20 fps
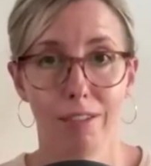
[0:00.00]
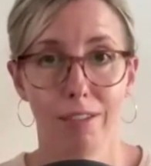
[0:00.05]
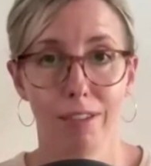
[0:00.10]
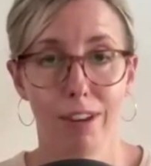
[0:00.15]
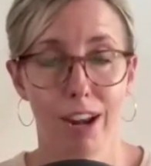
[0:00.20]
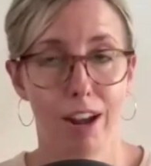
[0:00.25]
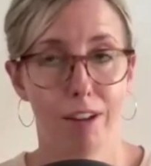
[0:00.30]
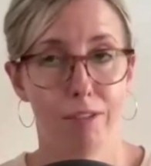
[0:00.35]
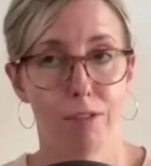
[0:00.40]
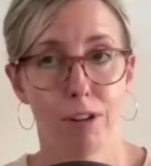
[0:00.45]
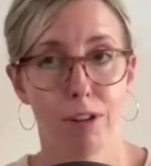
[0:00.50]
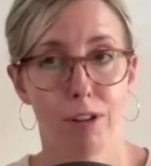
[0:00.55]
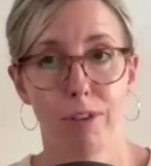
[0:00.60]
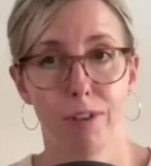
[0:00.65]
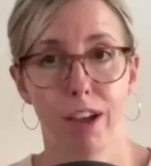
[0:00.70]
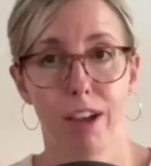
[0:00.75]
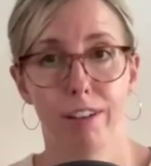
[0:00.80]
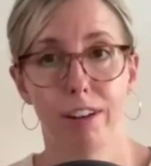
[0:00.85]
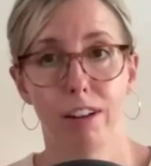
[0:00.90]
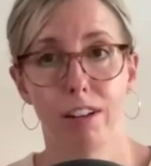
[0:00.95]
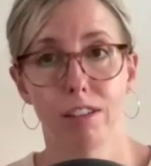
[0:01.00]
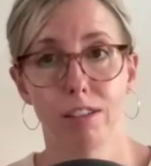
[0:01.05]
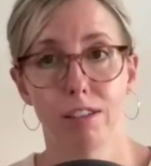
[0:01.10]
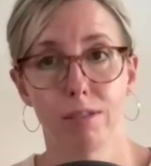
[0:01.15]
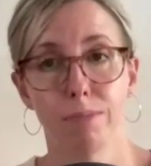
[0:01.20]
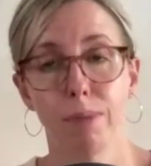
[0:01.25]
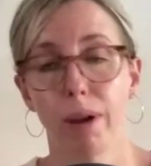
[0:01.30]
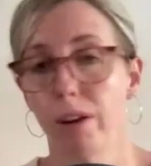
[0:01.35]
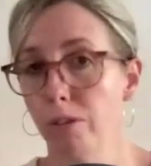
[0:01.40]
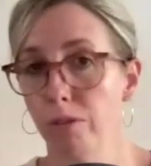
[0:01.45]
even after you've had a
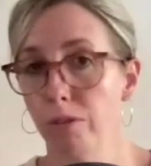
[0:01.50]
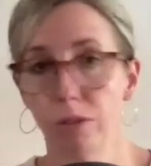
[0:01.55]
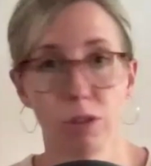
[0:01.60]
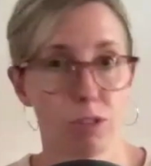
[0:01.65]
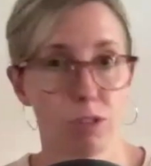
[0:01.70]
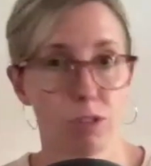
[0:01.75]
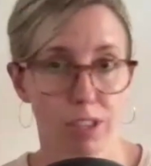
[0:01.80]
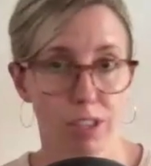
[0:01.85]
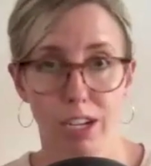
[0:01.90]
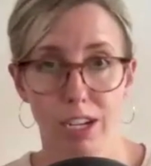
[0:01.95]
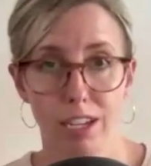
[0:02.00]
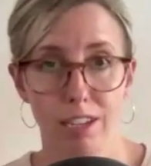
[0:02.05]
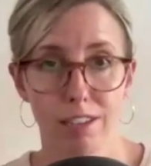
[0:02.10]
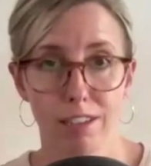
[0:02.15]
spinal fusion that